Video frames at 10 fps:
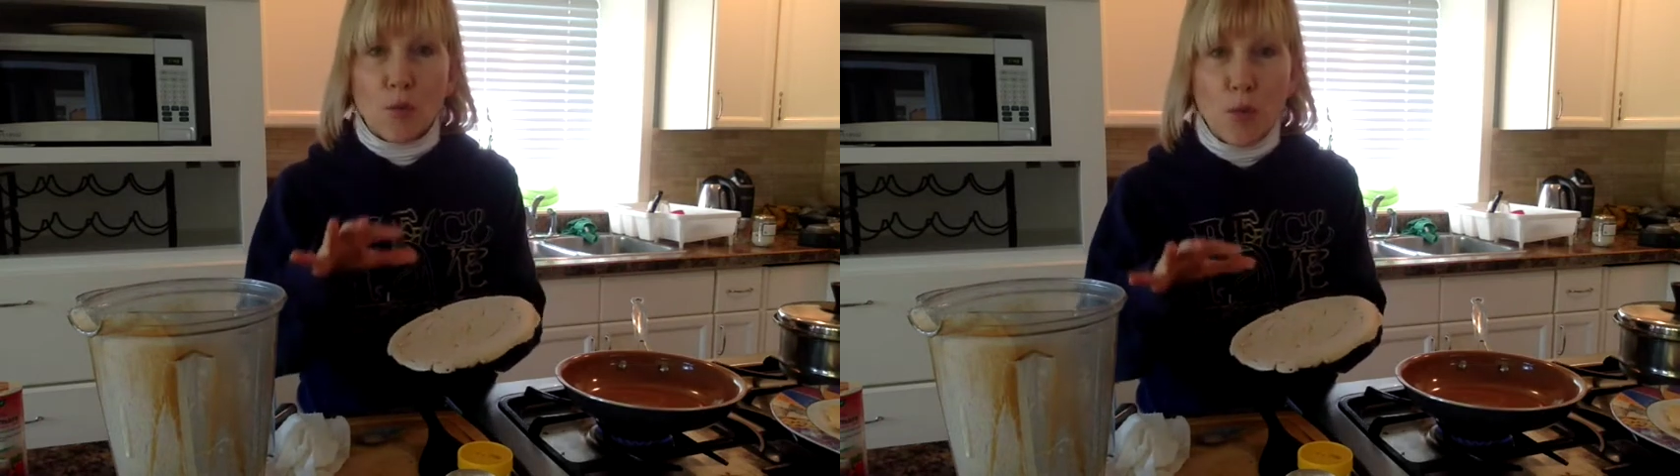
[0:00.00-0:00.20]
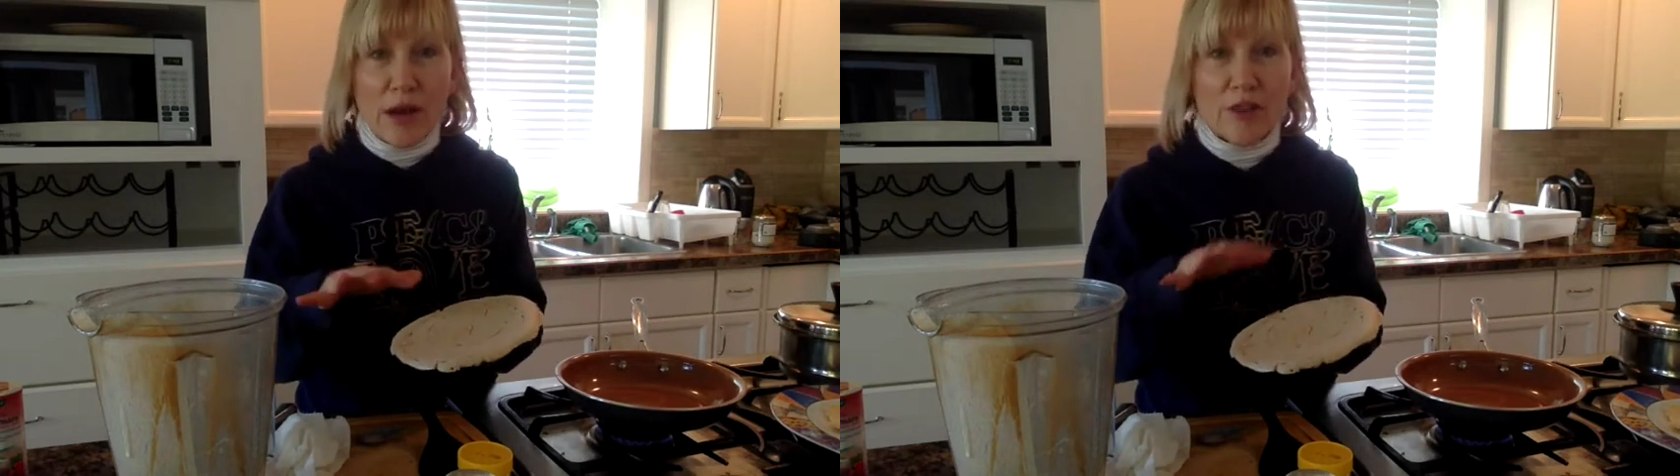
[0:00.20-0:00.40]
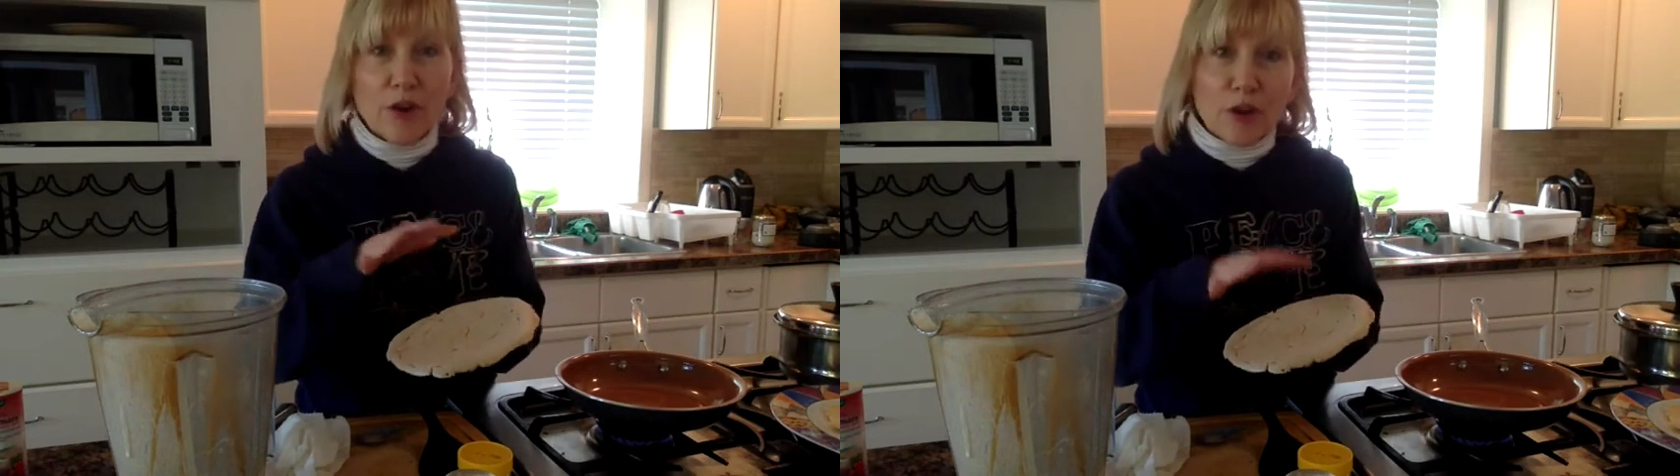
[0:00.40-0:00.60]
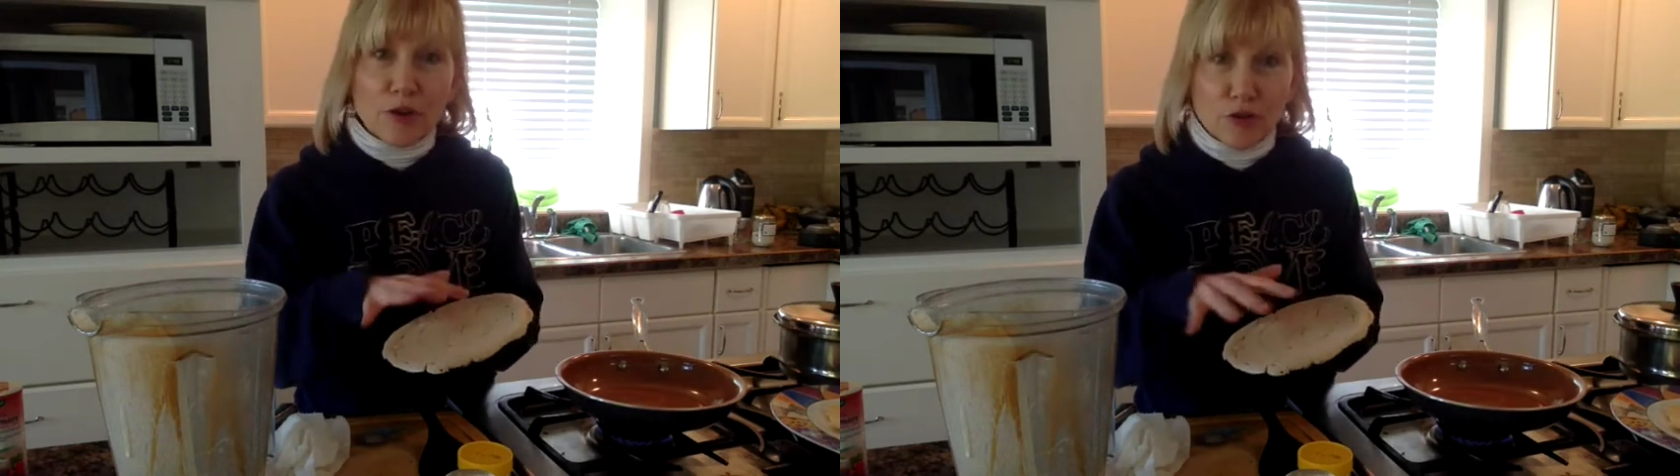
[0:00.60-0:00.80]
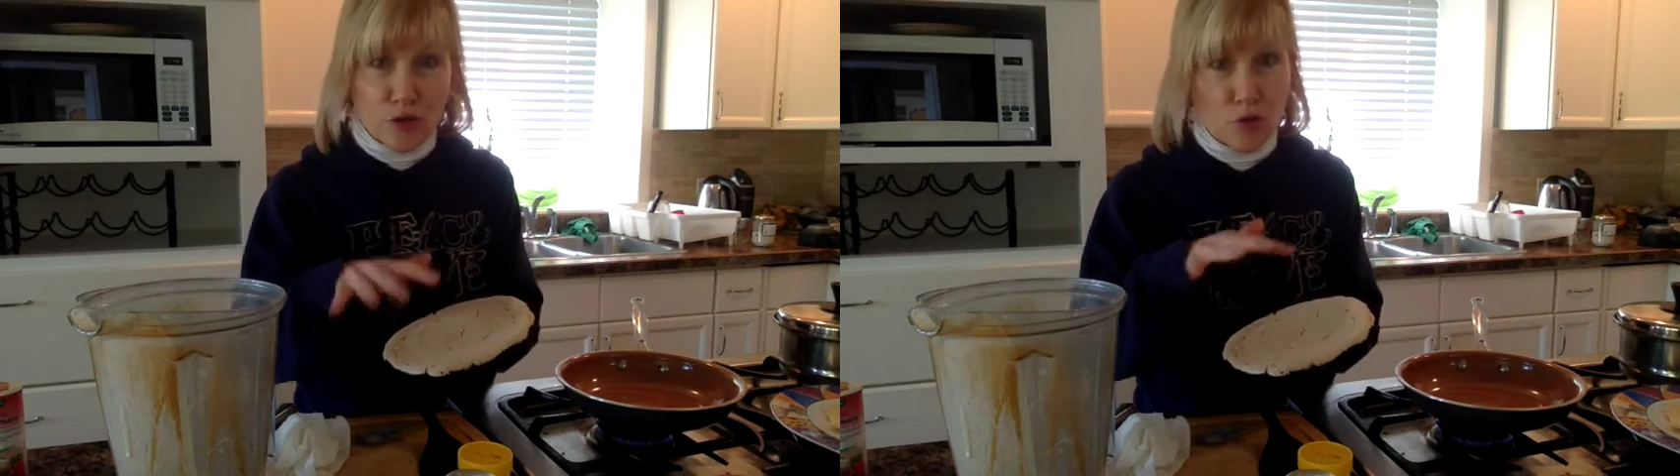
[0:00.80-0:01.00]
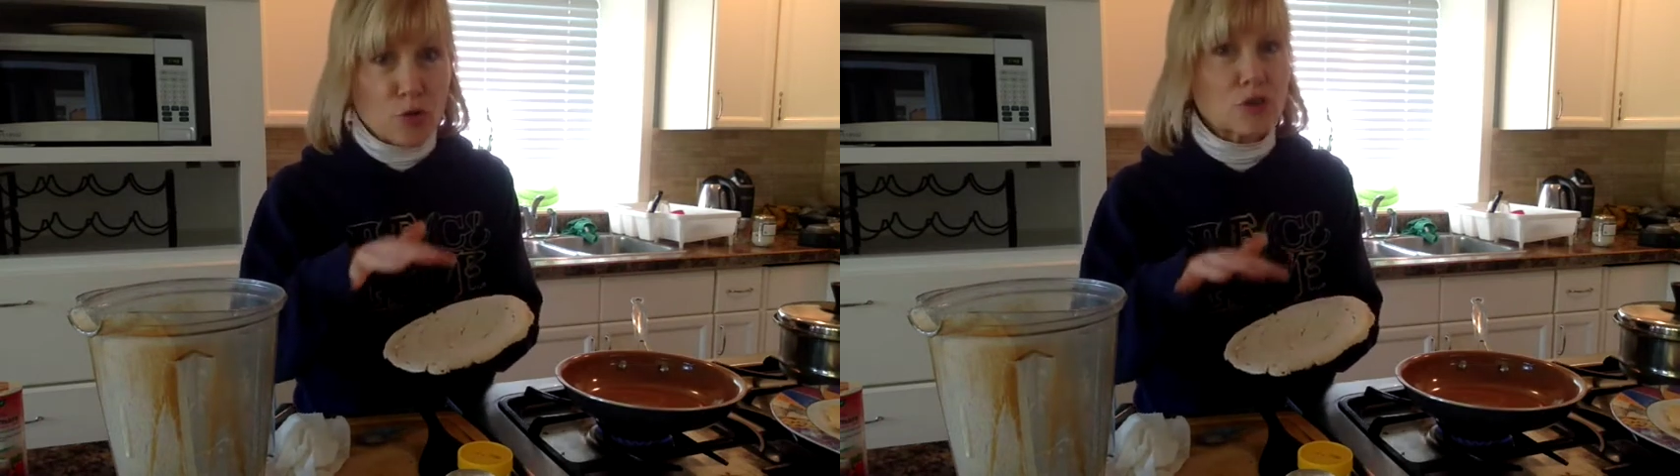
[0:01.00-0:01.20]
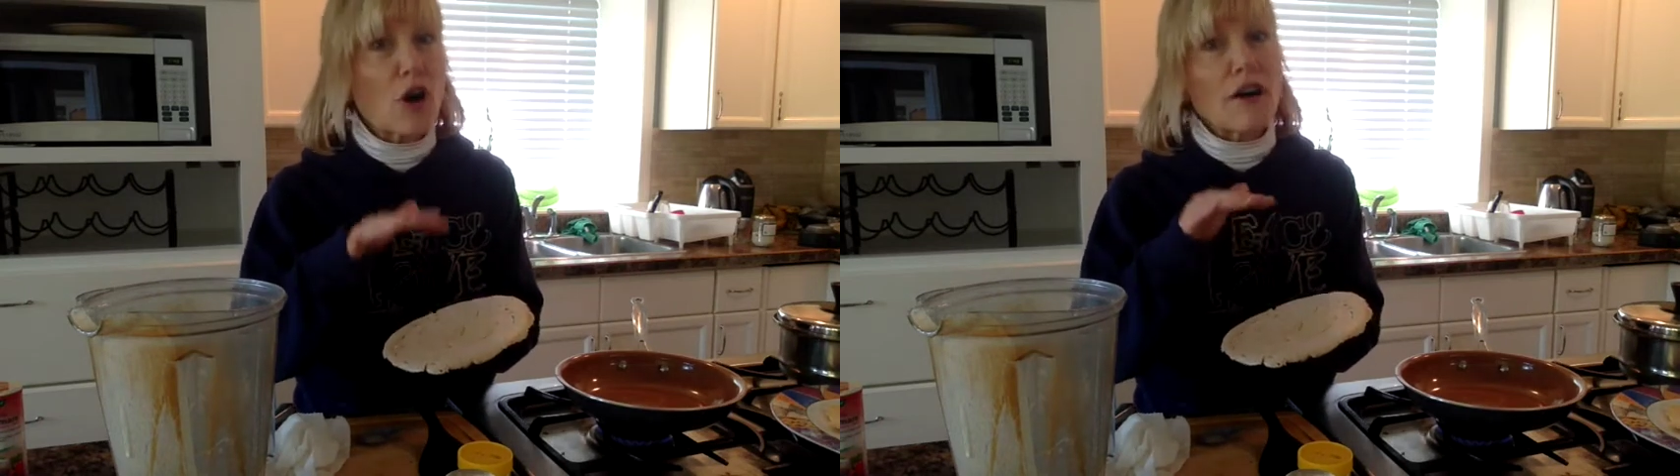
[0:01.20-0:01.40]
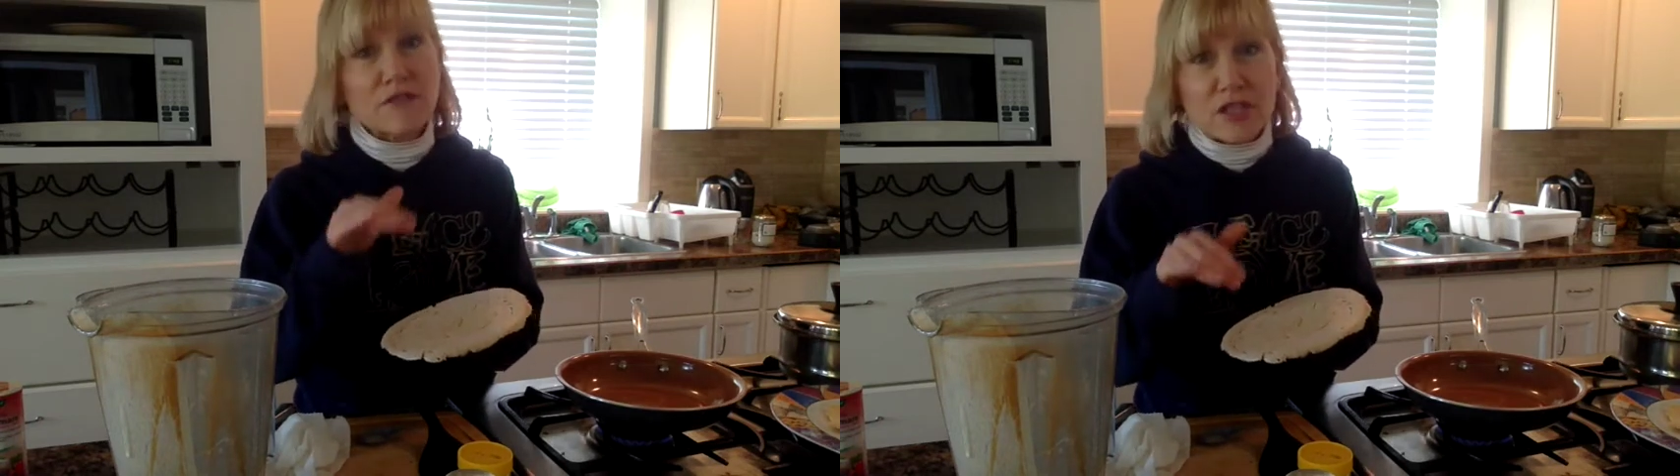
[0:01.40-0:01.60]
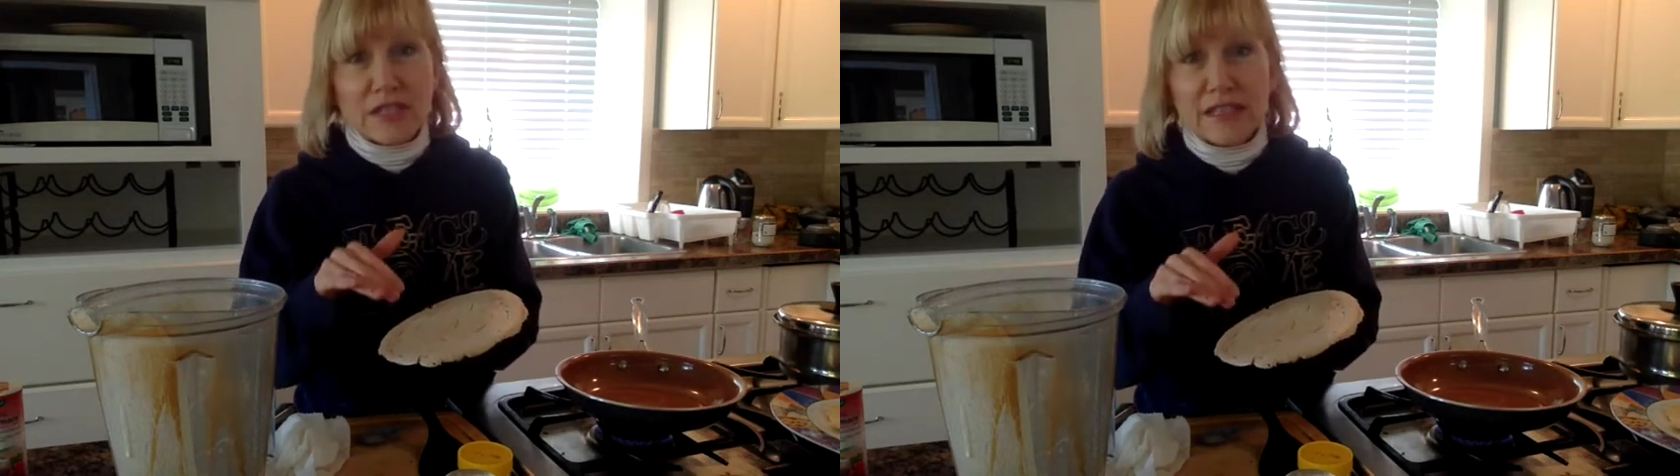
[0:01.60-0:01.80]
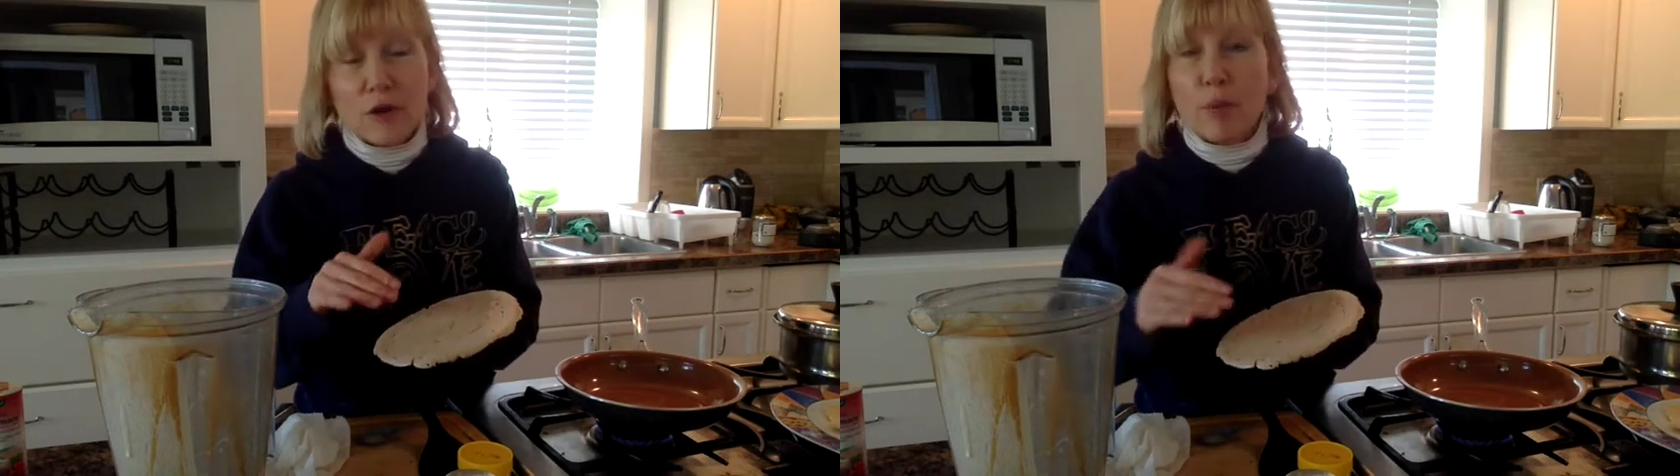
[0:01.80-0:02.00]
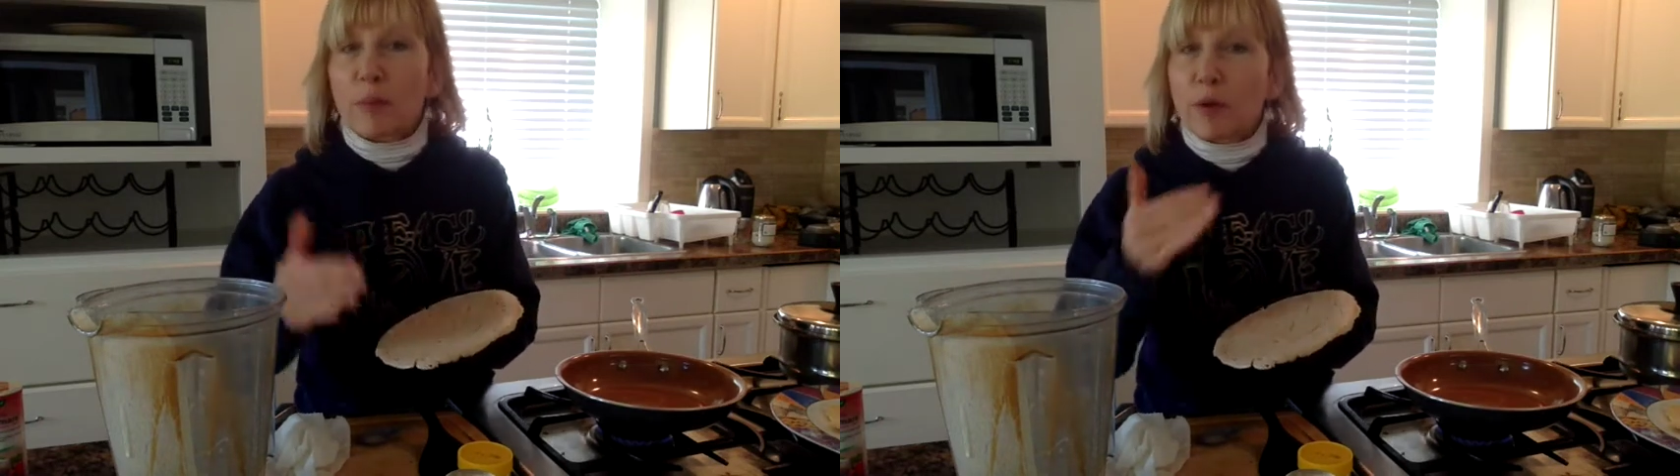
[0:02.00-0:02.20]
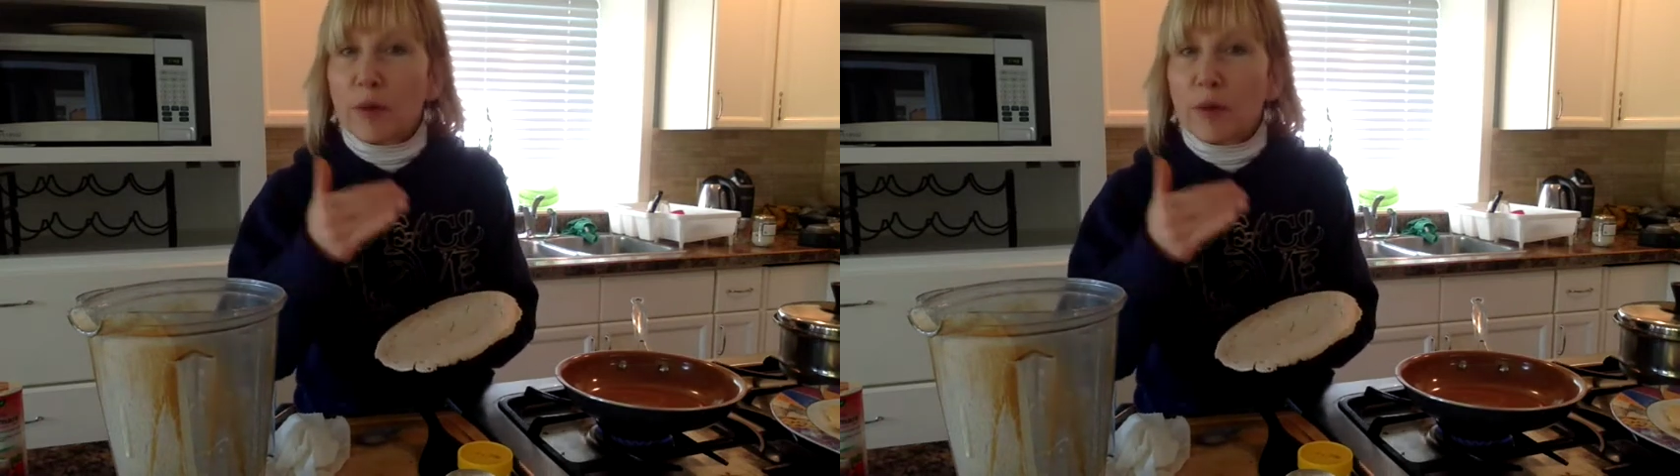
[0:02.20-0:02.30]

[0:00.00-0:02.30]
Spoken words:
When they're cooled off just a little bit,